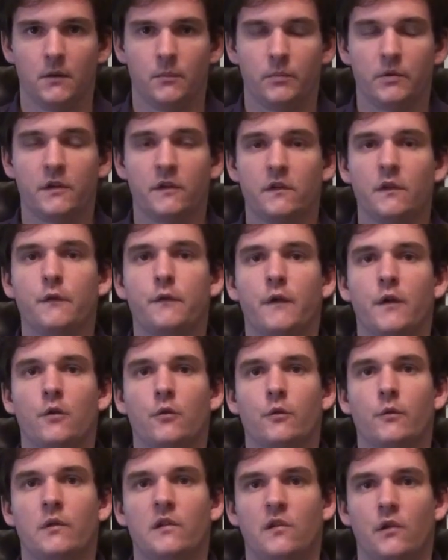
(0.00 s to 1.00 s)
because the
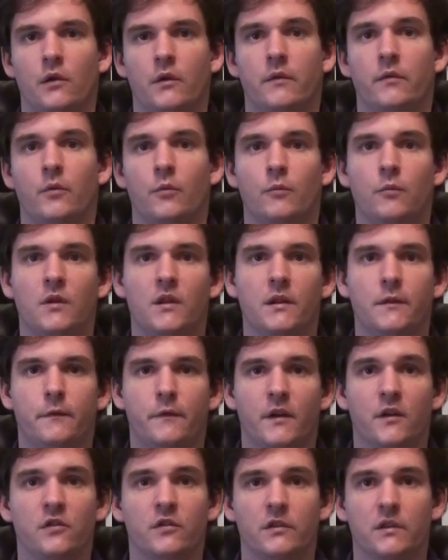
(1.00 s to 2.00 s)
Federal Reserve will
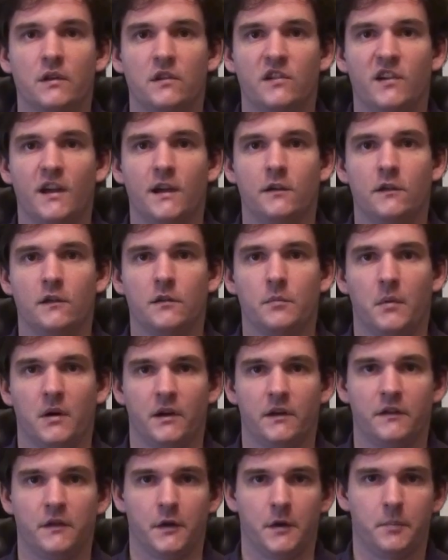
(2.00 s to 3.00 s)
eventually change its
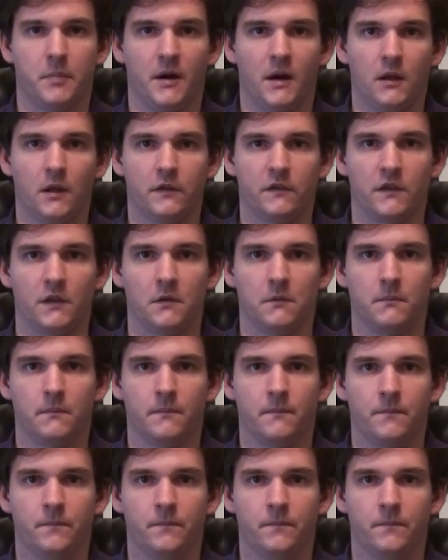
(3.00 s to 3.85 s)
monetary policy.